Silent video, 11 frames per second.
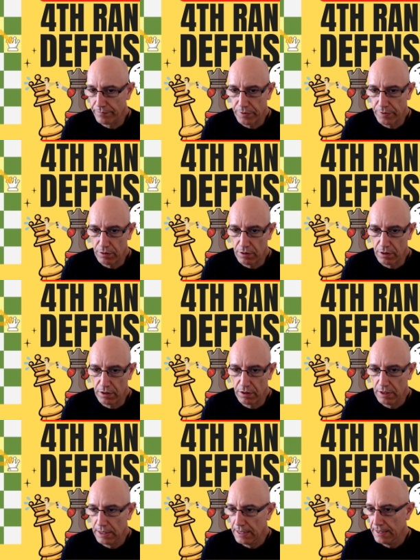Okay,
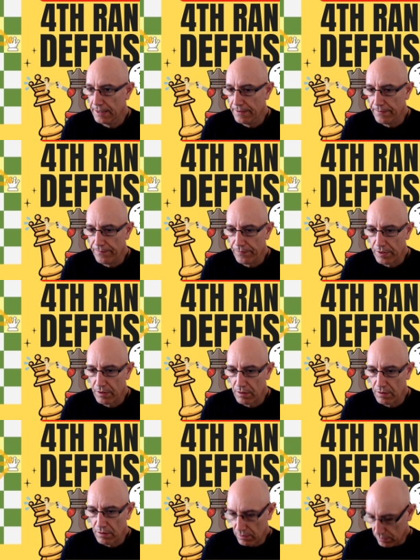
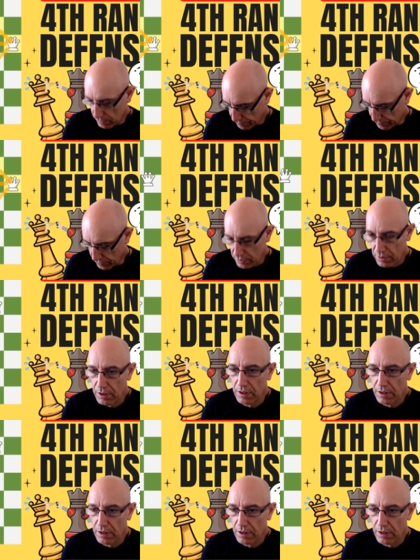it's a fork.